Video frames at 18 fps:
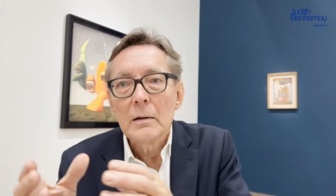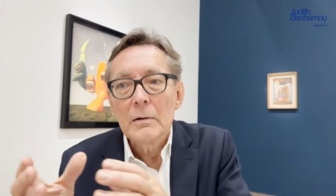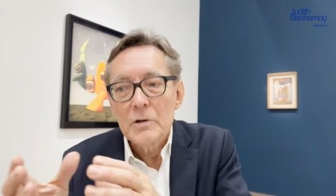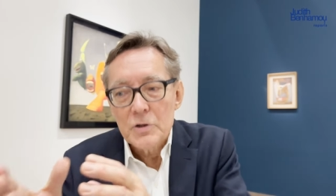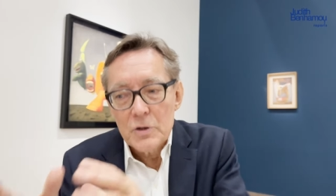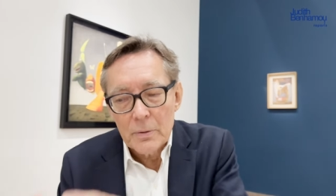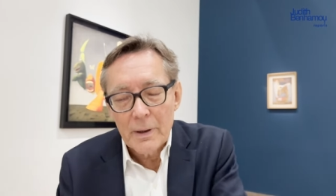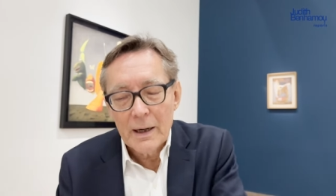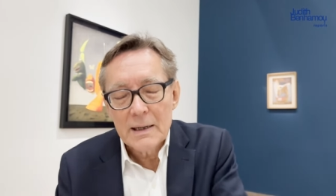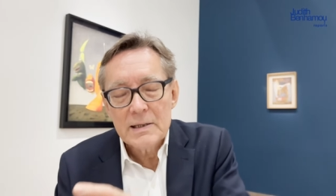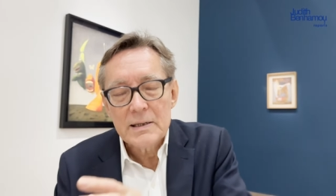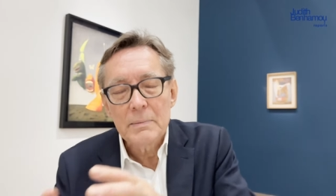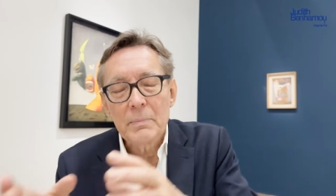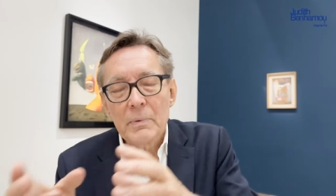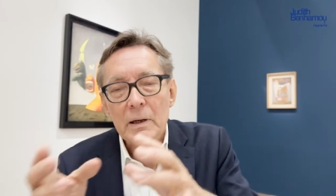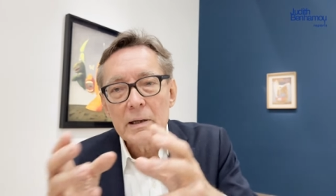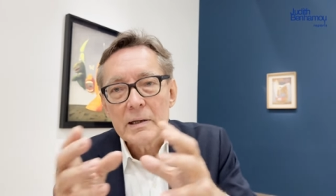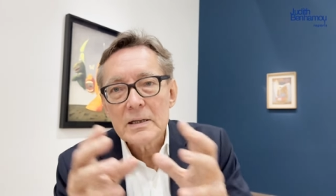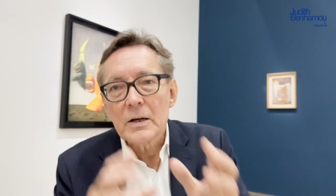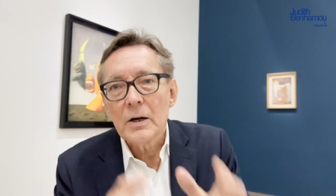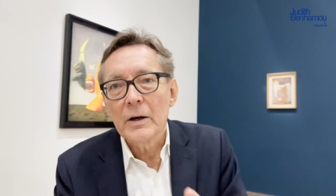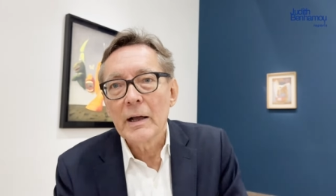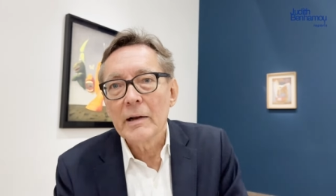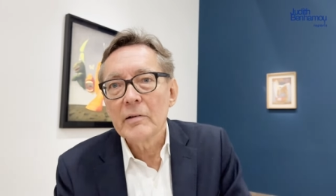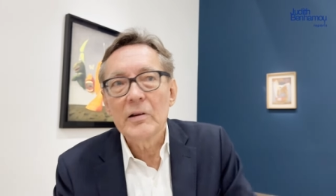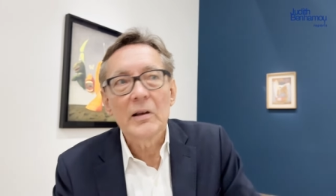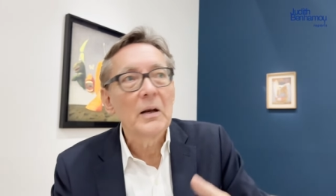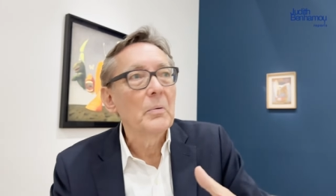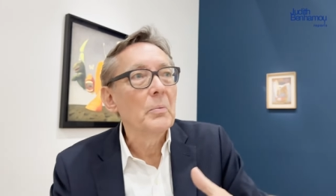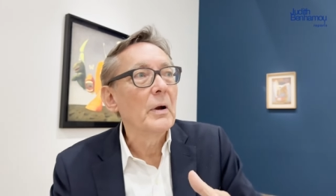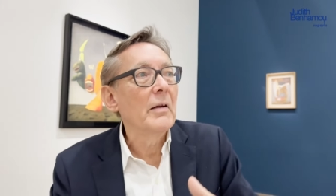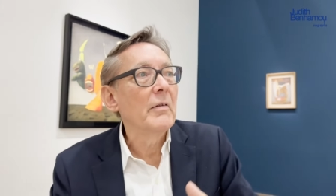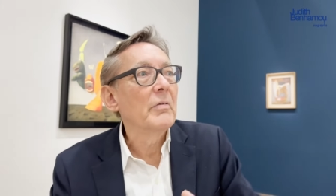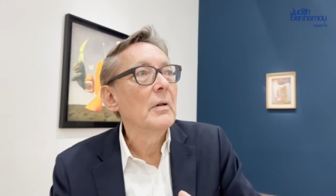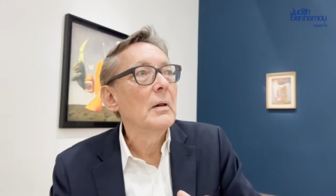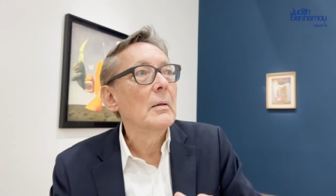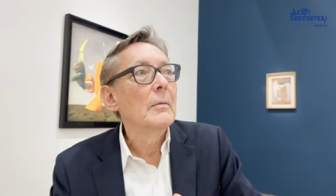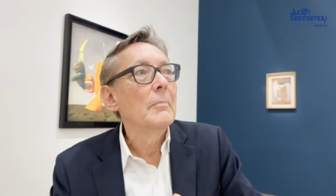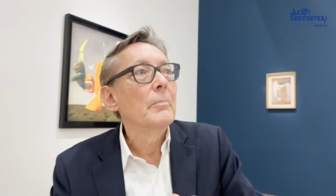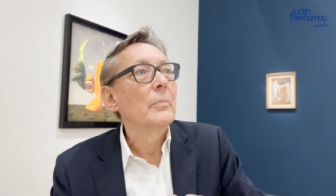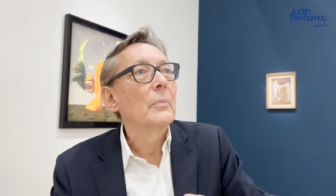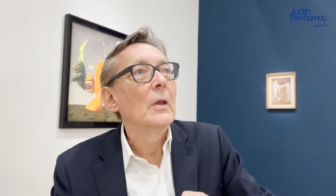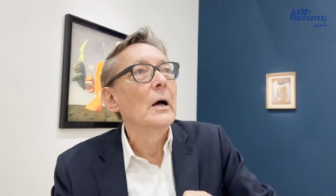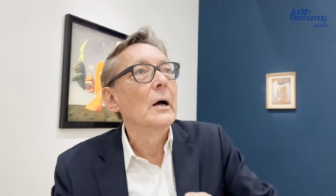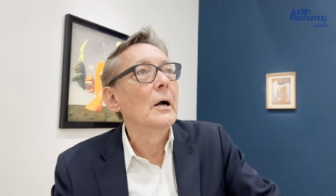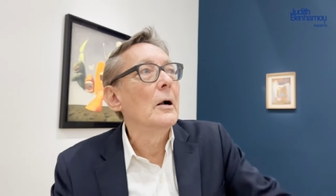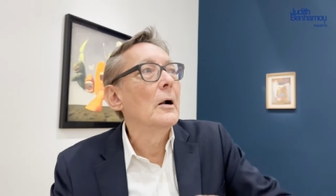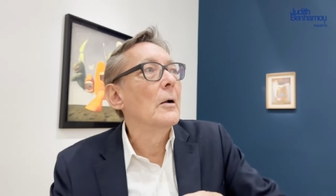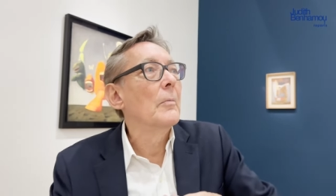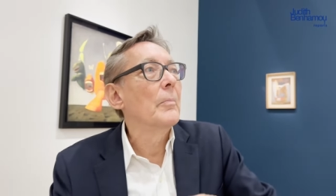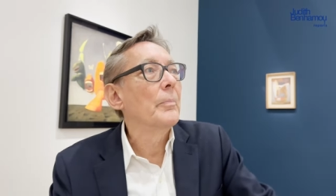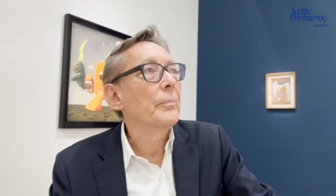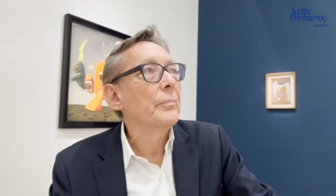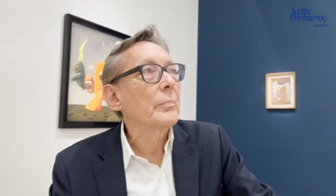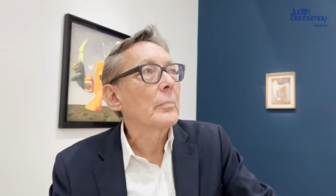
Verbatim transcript: surrealism is connected with um,